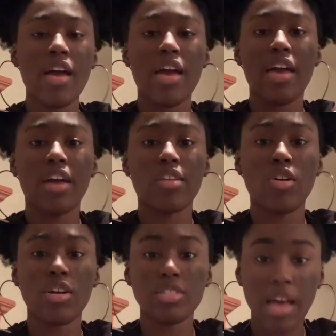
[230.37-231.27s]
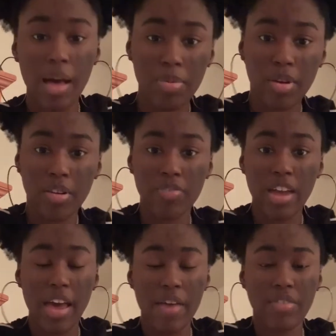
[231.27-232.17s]
And on top of
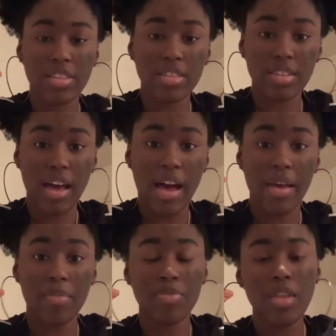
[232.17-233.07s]
not having the time,